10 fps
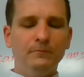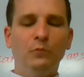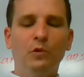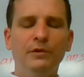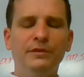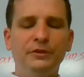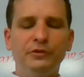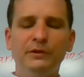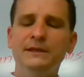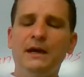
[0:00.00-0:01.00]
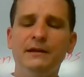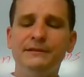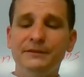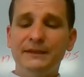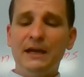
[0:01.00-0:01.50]
More than
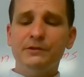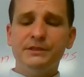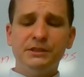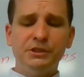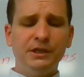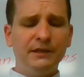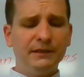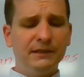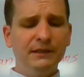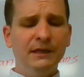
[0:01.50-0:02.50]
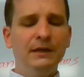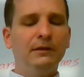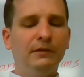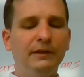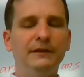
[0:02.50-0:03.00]
300,000 Cherokee
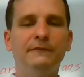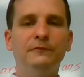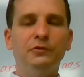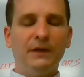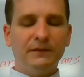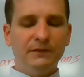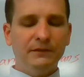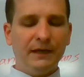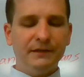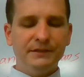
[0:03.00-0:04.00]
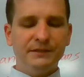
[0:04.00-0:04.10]
live throughout the United